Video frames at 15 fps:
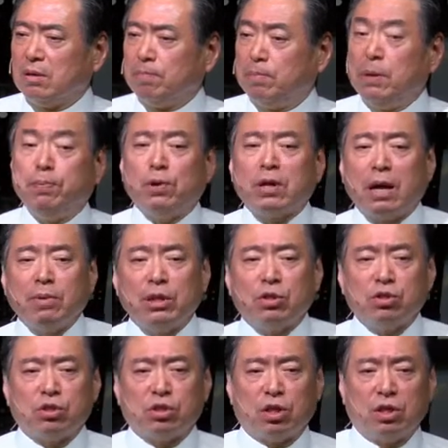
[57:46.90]
people coming
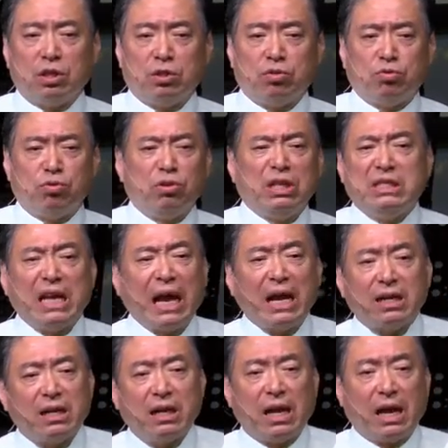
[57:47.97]
to church do
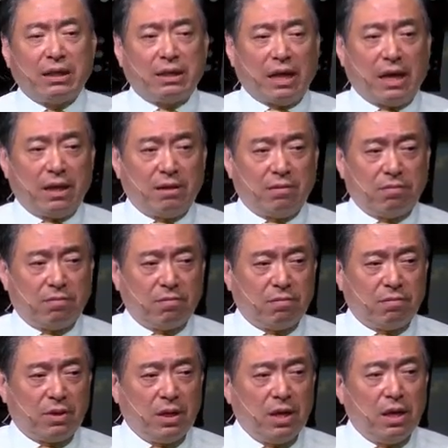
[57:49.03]
exactly like that.
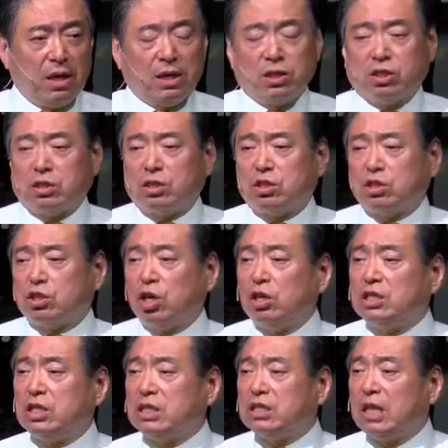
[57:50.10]

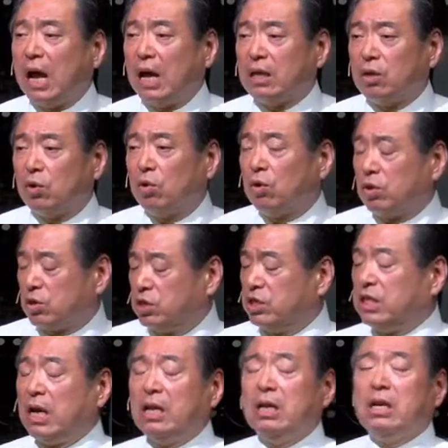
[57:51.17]
Church is not, or
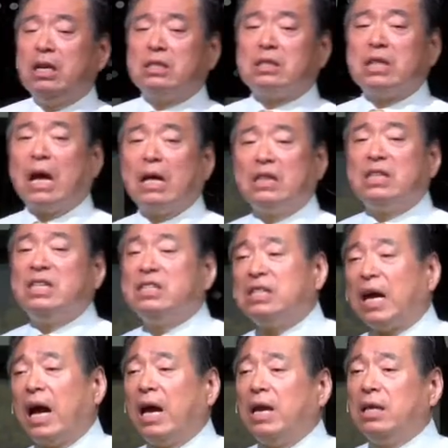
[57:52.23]
Christianity is not
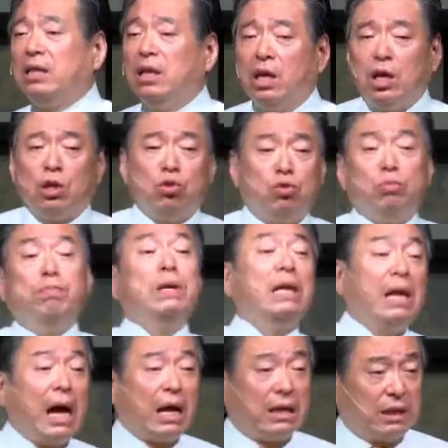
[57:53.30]
designed to be
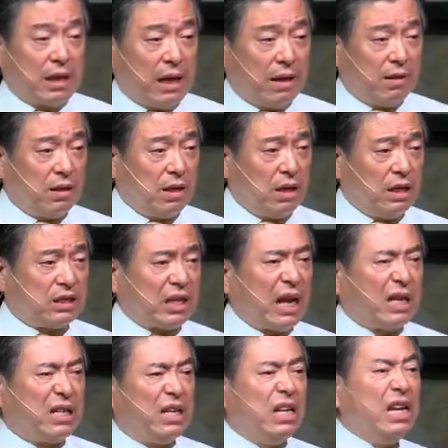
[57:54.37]
like that. It's
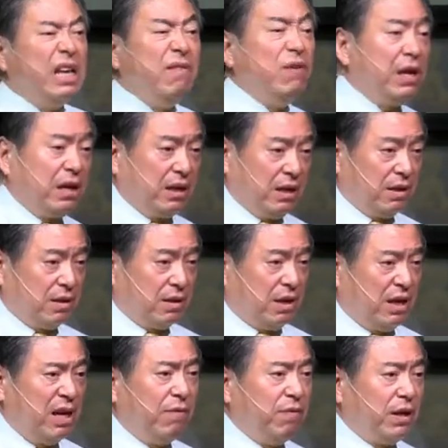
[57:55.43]
like living,
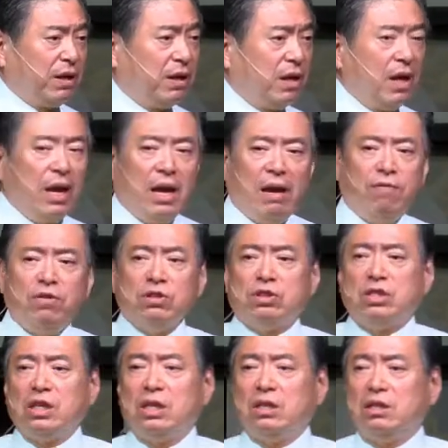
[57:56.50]
living. Have you
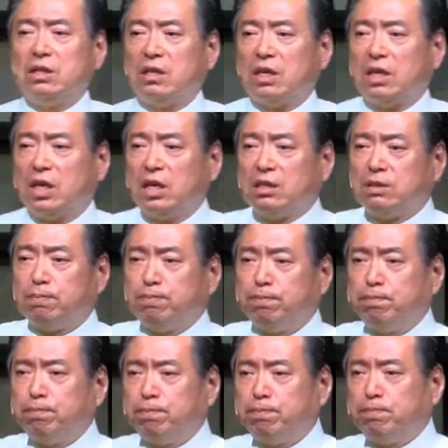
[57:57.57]
seen kids
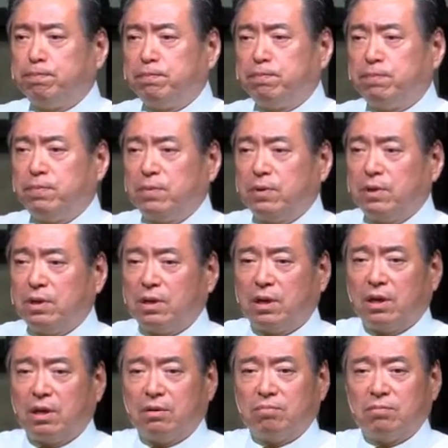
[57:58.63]

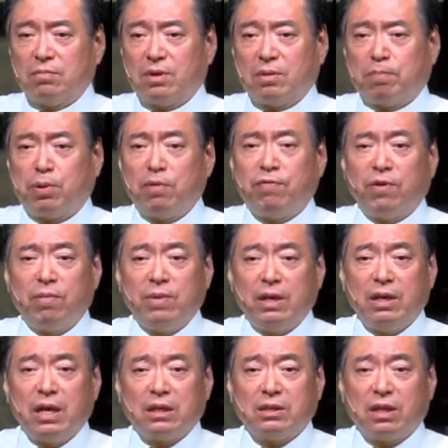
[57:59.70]
uh,
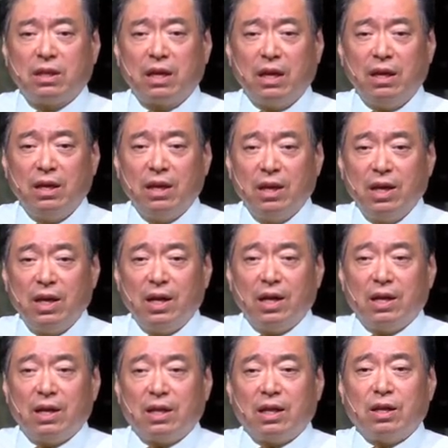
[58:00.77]
performing yesterday?
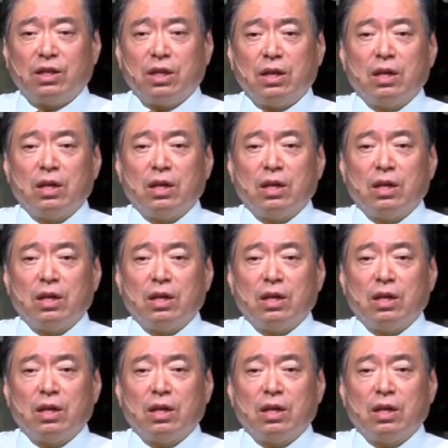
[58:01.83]
Now,